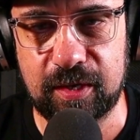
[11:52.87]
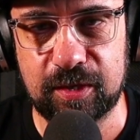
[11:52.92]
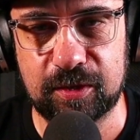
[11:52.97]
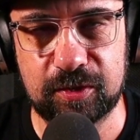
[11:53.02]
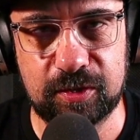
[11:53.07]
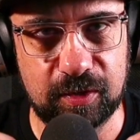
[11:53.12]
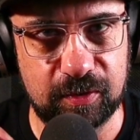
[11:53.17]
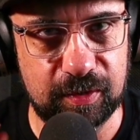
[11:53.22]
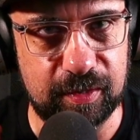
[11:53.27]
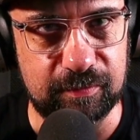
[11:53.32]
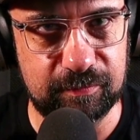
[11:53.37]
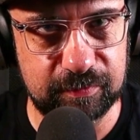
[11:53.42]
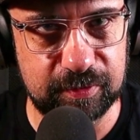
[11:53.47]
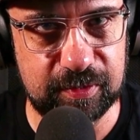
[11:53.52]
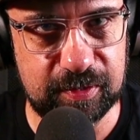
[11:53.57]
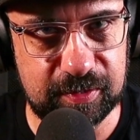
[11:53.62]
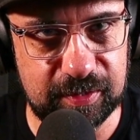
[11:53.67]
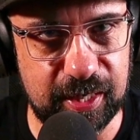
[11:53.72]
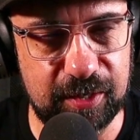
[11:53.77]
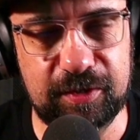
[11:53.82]
So
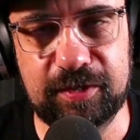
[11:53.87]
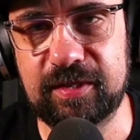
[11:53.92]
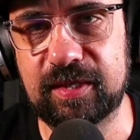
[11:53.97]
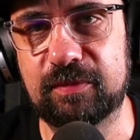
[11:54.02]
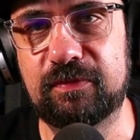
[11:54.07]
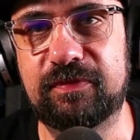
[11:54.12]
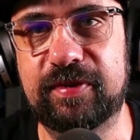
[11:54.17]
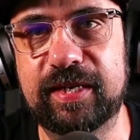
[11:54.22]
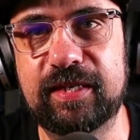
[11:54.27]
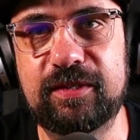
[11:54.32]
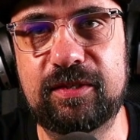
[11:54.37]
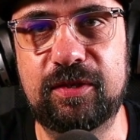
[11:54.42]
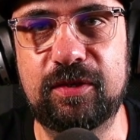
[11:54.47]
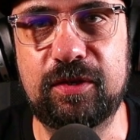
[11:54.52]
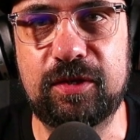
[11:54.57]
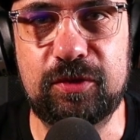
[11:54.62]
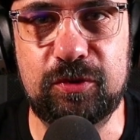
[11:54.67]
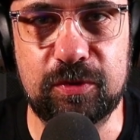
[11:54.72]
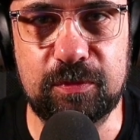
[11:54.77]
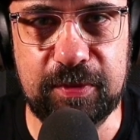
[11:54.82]
there is some fine
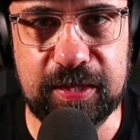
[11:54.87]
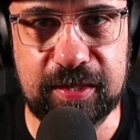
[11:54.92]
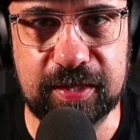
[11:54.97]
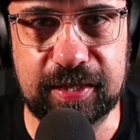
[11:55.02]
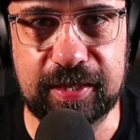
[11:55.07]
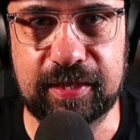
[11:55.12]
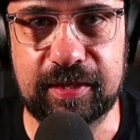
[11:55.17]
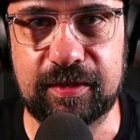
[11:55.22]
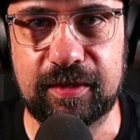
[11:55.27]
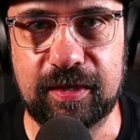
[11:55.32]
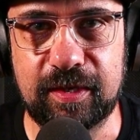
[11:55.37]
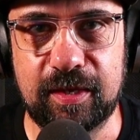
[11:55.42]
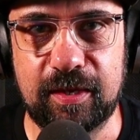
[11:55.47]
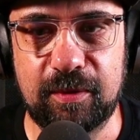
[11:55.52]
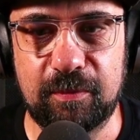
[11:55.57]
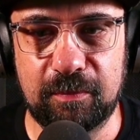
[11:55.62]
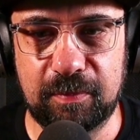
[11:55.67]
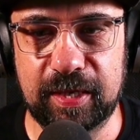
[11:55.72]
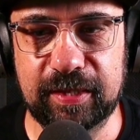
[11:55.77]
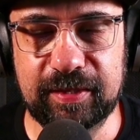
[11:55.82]
tuning to be done,
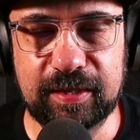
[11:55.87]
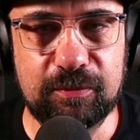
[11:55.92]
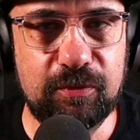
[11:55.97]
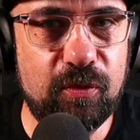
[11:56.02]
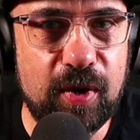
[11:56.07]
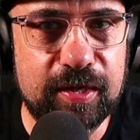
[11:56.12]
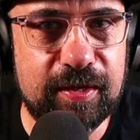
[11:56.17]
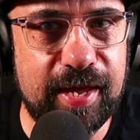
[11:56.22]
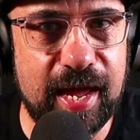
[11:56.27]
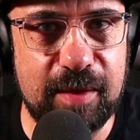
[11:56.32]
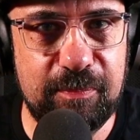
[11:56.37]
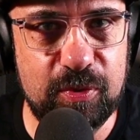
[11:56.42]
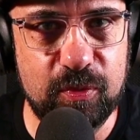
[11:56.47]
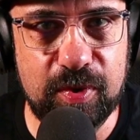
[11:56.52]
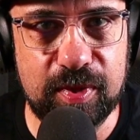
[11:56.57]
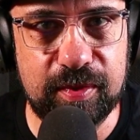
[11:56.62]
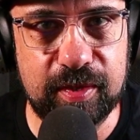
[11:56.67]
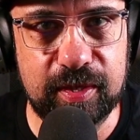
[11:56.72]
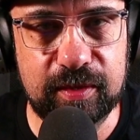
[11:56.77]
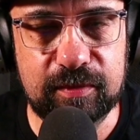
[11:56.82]
but I'm quite happy
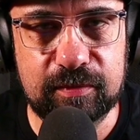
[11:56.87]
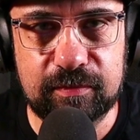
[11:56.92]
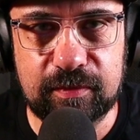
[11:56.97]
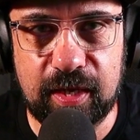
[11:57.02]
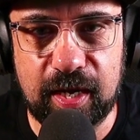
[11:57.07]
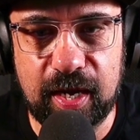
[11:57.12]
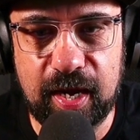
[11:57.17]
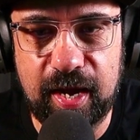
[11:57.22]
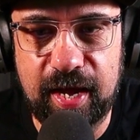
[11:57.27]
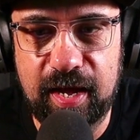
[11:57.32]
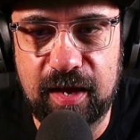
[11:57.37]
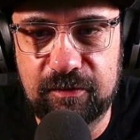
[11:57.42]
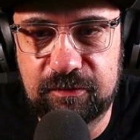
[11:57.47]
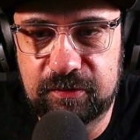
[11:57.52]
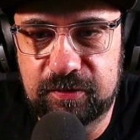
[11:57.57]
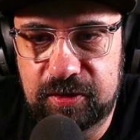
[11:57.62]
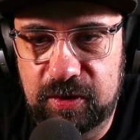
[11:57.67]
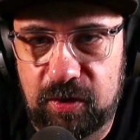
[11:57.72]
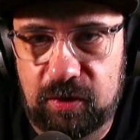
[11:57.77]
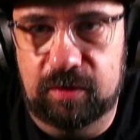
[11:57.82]
with it. I have
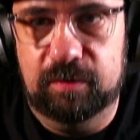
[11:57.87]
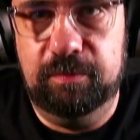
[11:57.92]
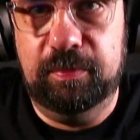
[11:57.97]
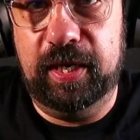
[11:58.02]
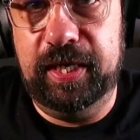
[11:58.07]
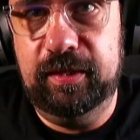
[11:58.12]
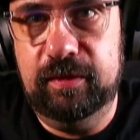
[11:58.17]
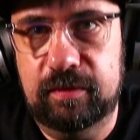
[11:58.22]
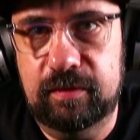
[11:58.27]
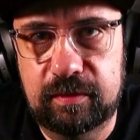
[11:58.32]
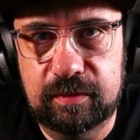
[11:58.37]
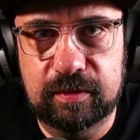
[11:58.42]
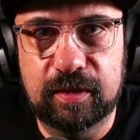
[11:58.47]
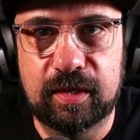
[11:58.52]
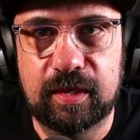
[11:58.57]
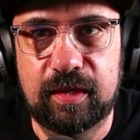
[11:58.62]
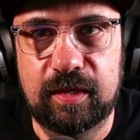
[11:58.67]
zero complaints.